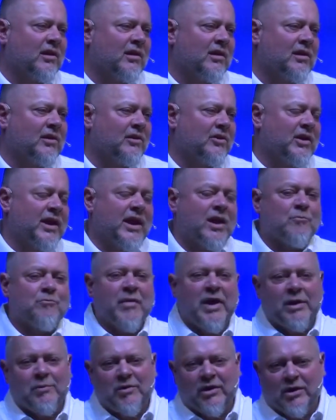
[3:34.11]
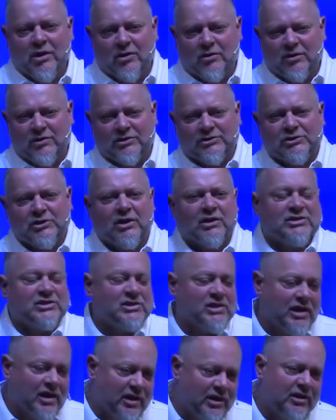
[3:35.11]
You can't make me go to the church.
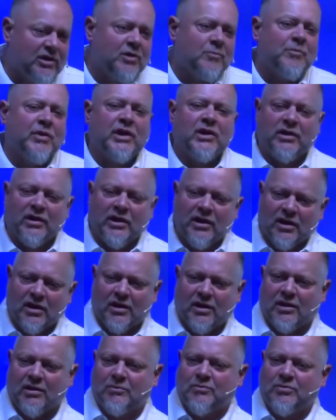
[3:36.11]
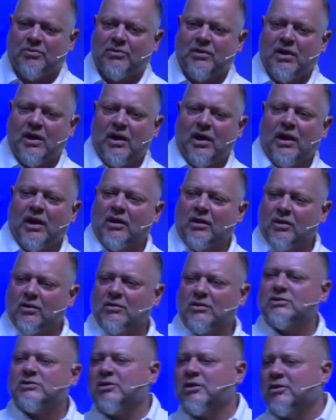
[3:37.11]
Son, you better get up and go
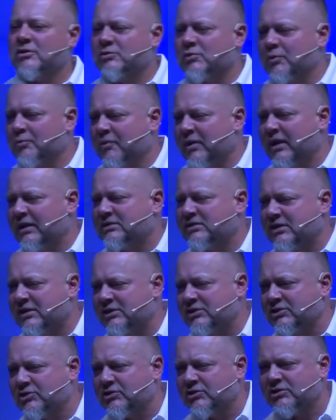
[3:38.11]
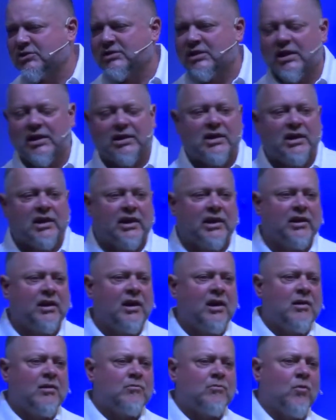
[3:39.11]
to church with me. It's Easter Sunday
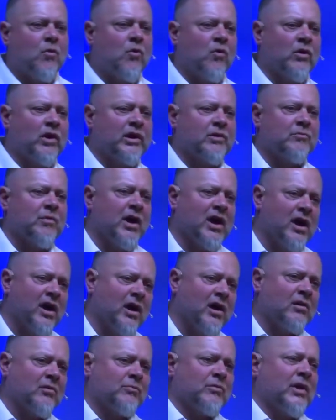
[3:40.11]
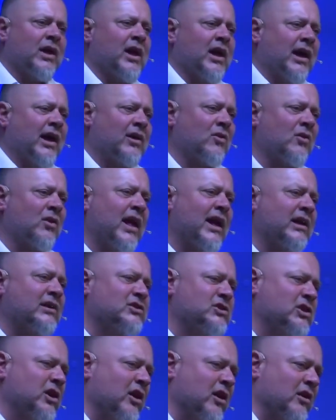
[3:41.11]
morning. Mom, I don't like
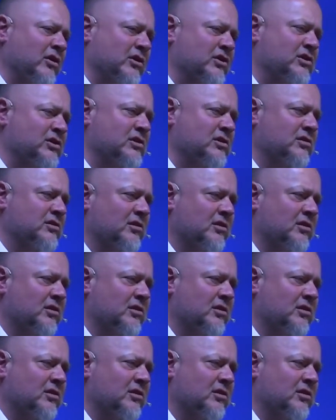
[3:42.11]
church.